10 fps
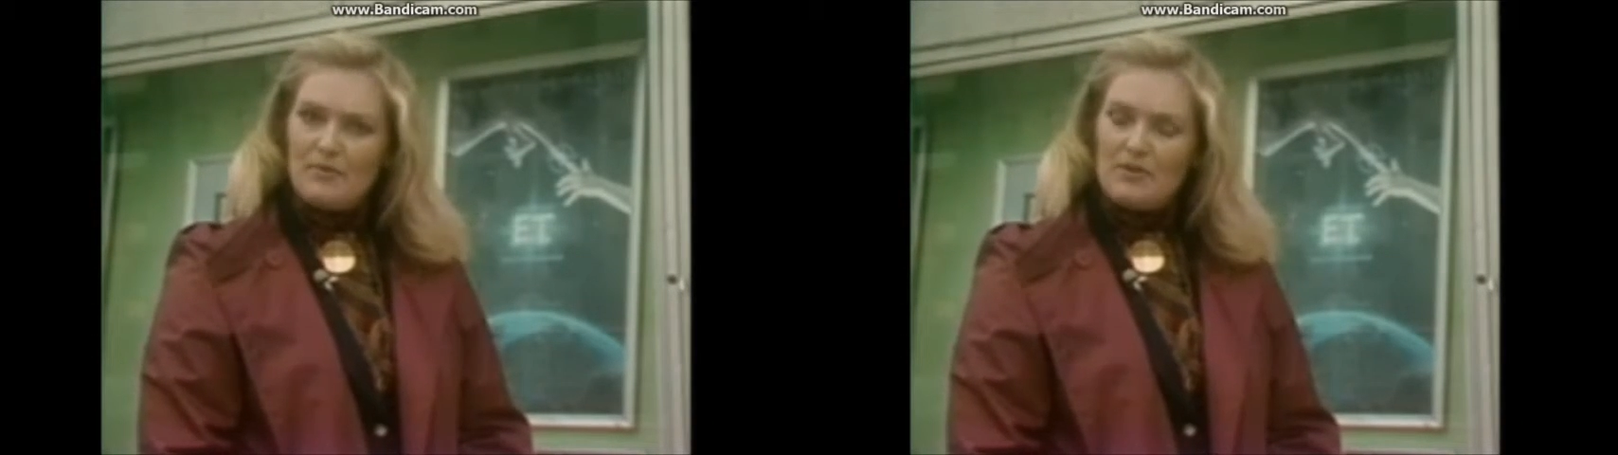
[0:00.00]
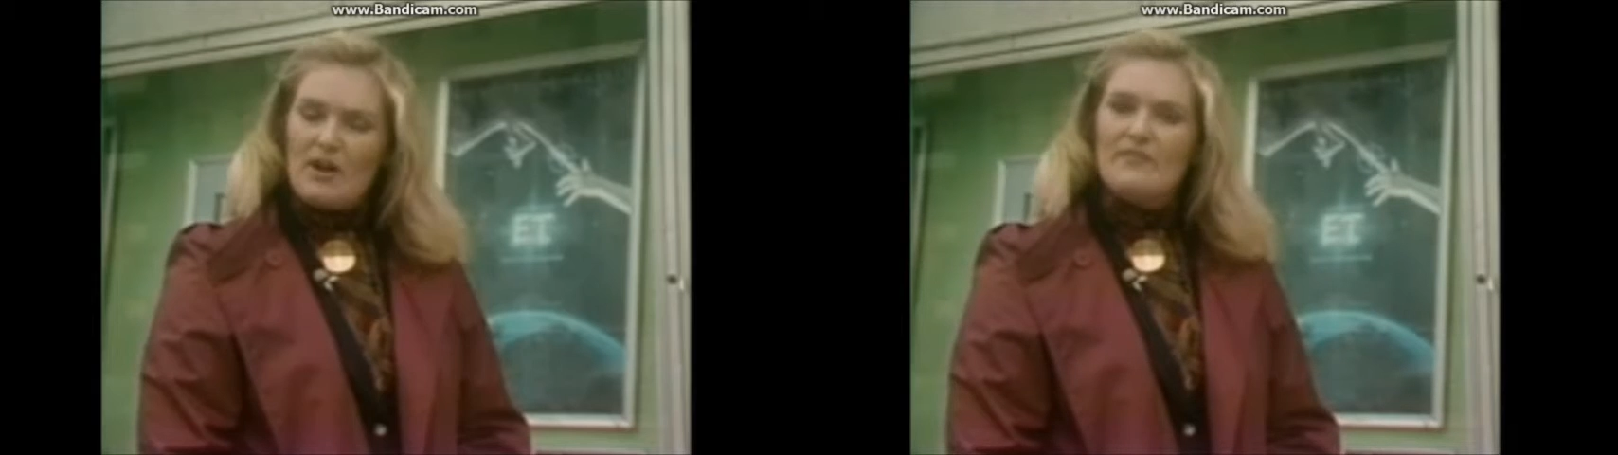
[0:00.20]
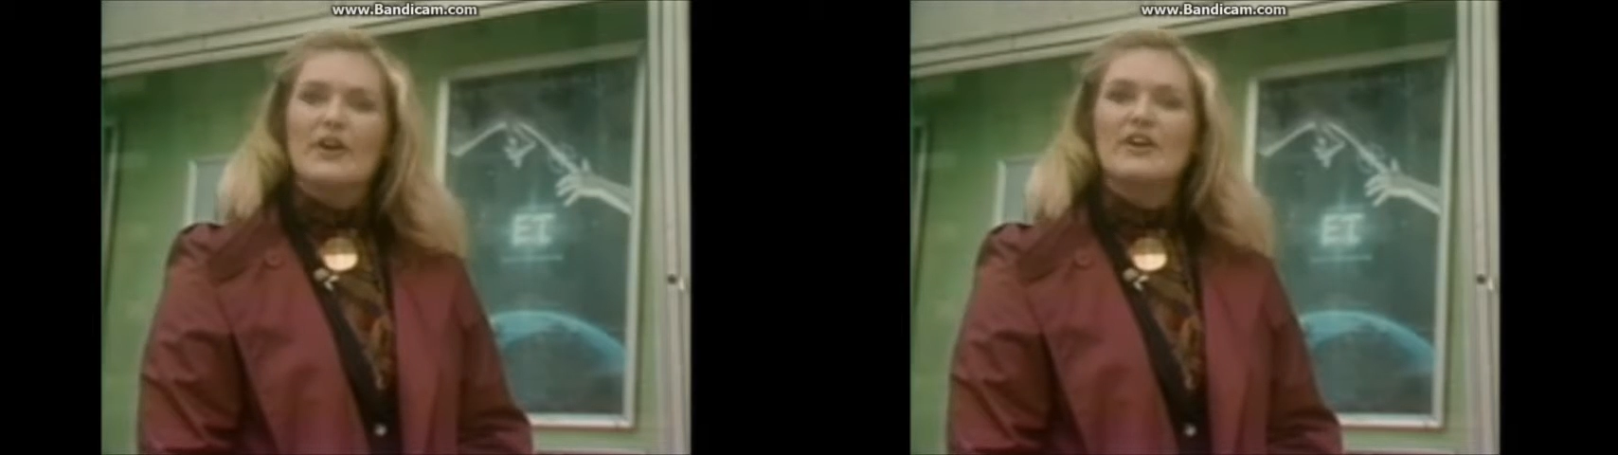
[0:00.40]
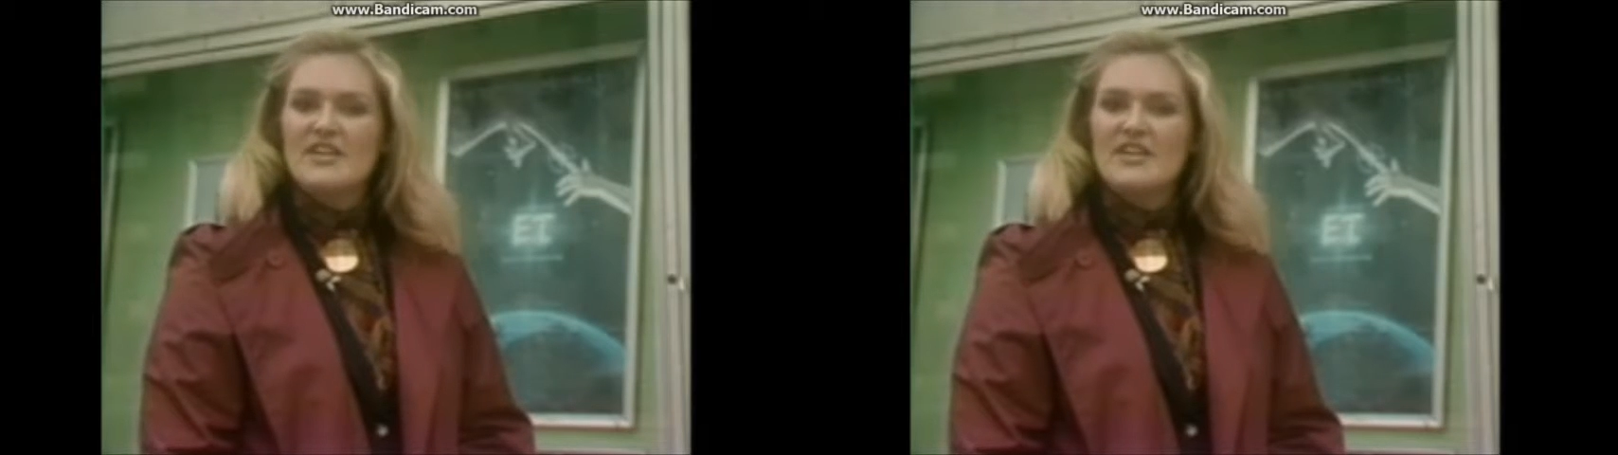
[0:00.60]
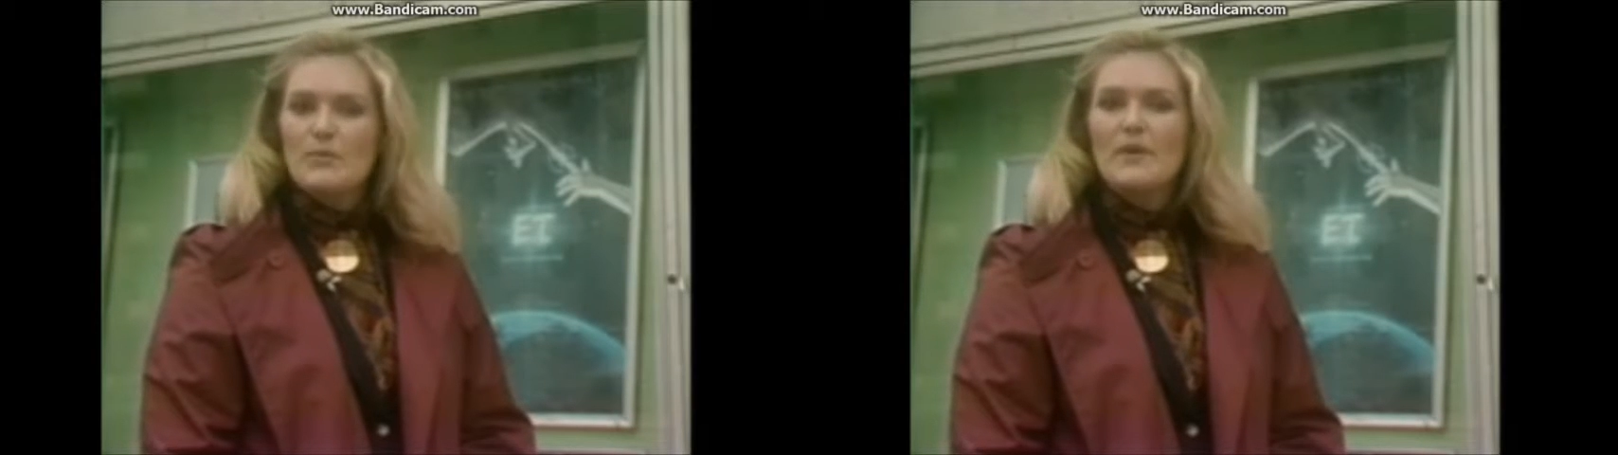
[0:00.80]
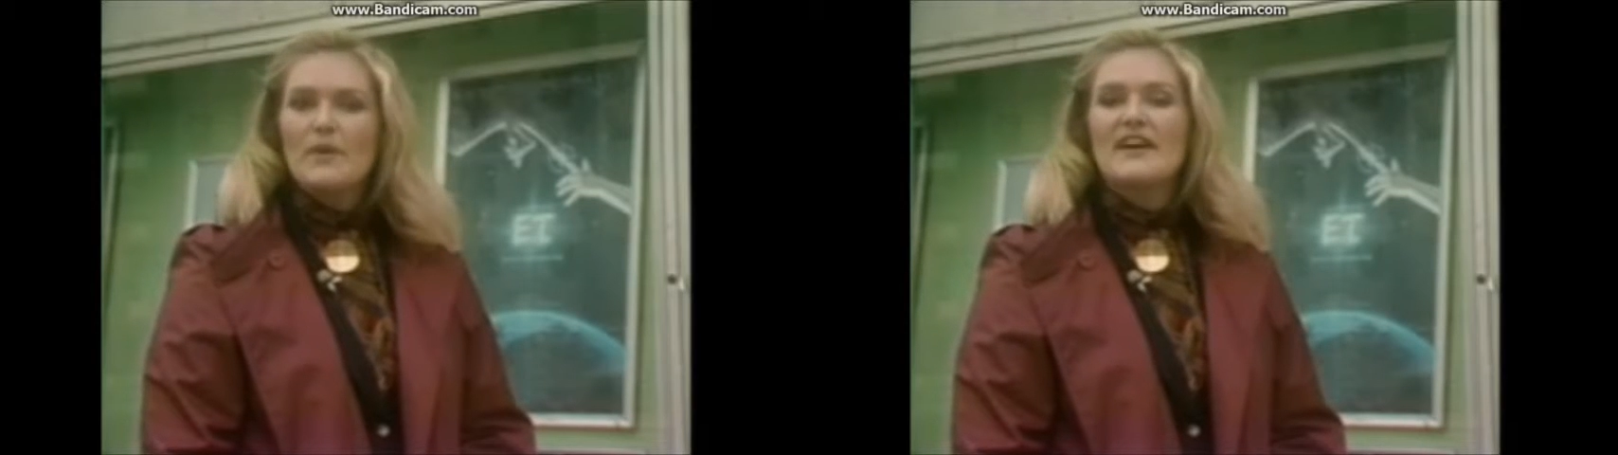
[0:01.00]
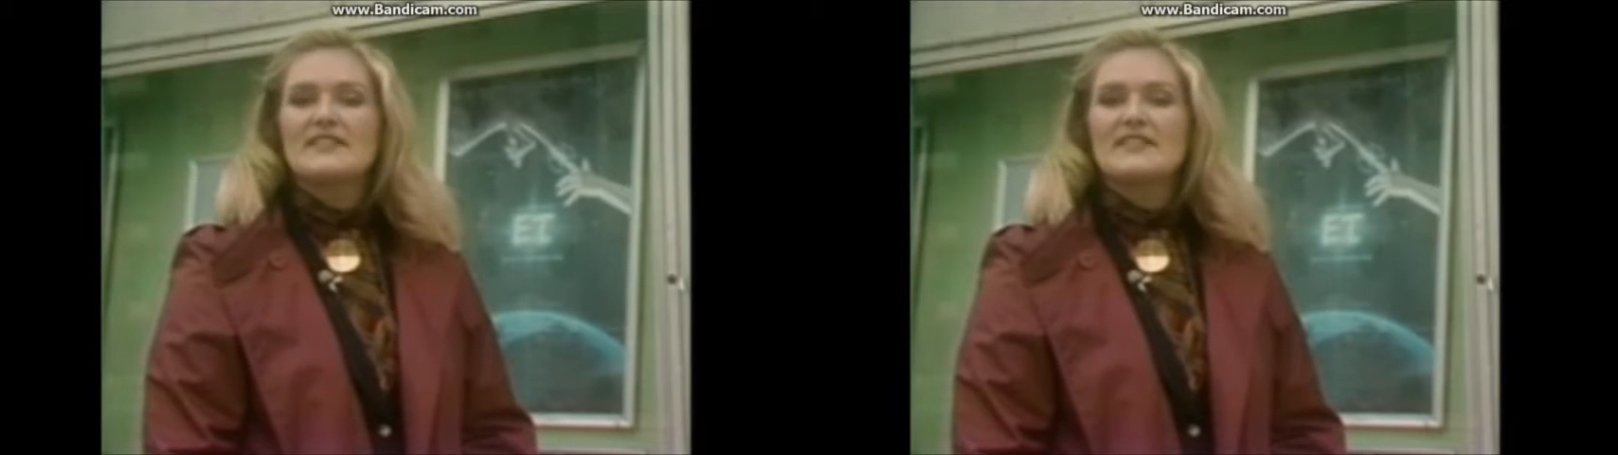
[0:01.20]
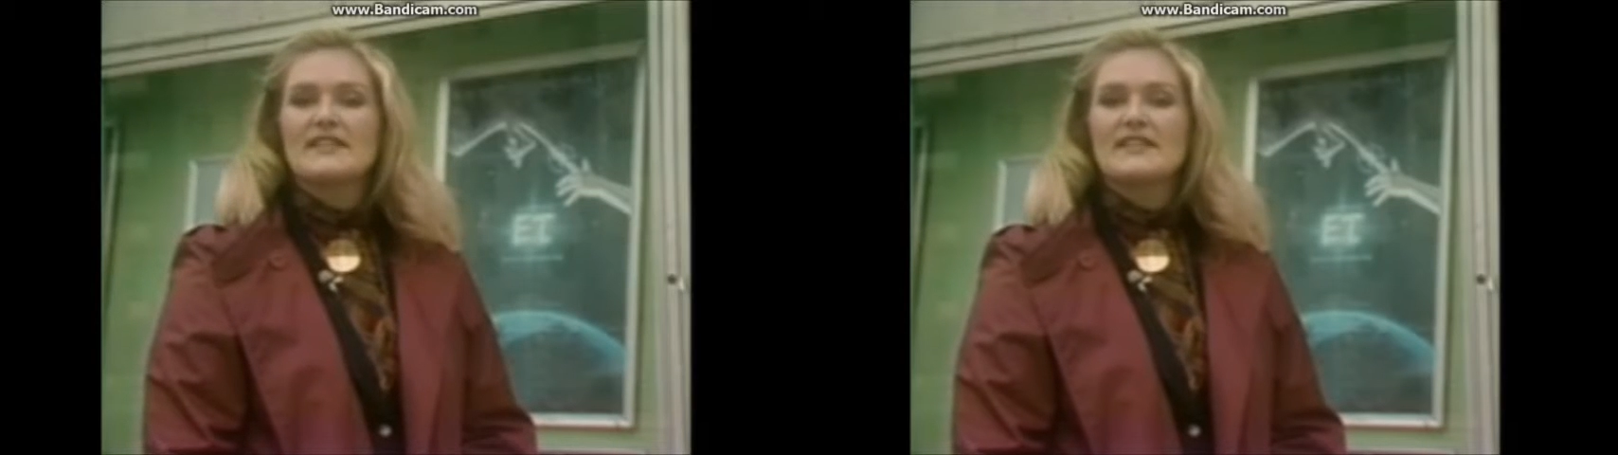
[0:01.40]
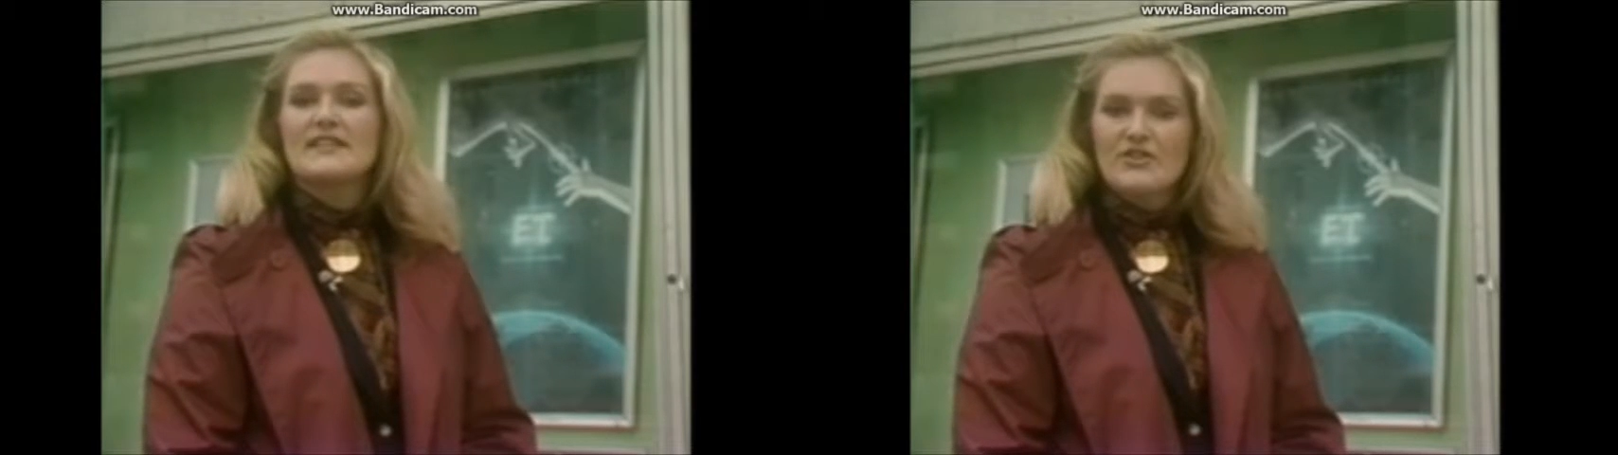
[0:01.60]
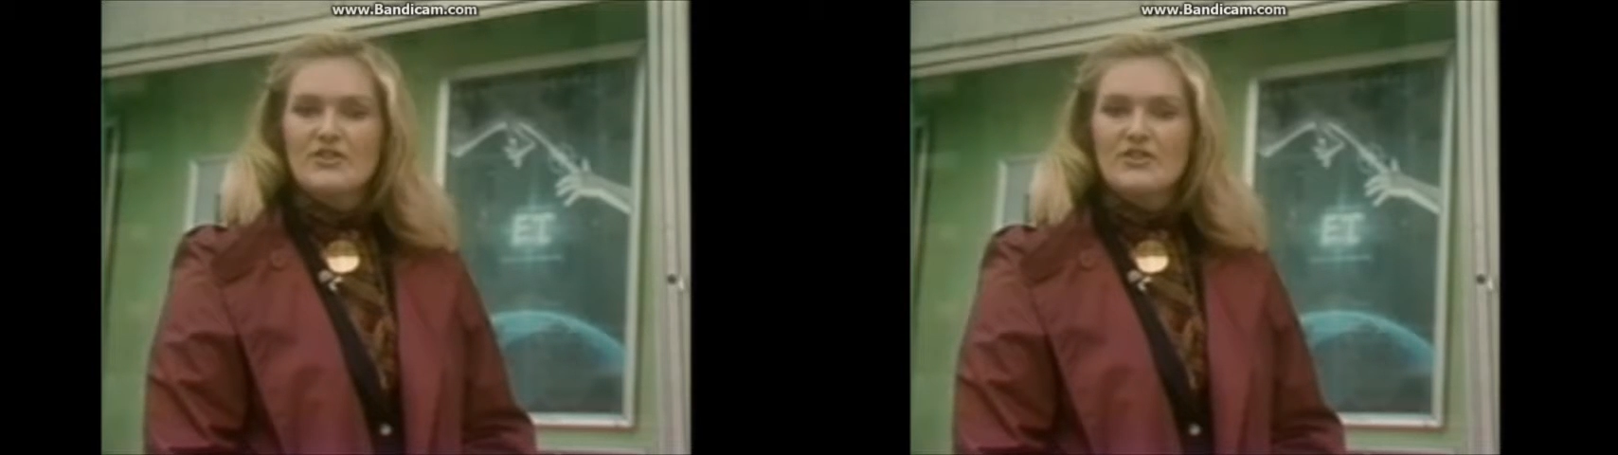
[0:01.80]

of our continuing fascination